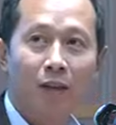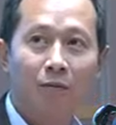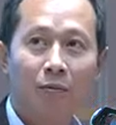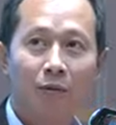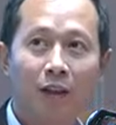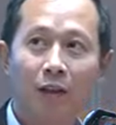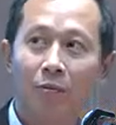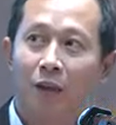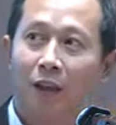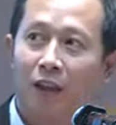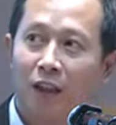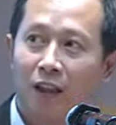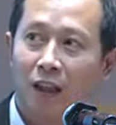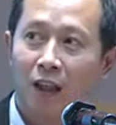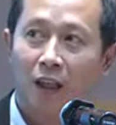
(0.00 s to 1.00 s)
we are really
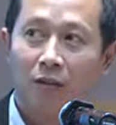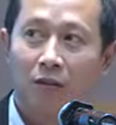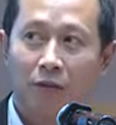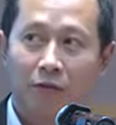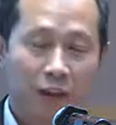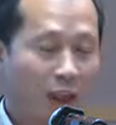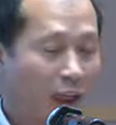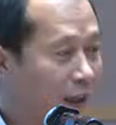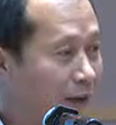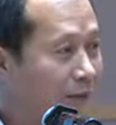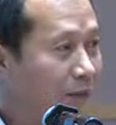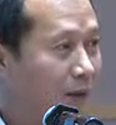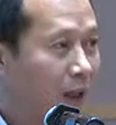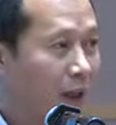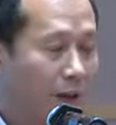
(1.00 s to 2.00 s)
running out of
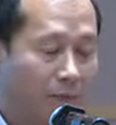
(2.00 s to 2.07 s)
time.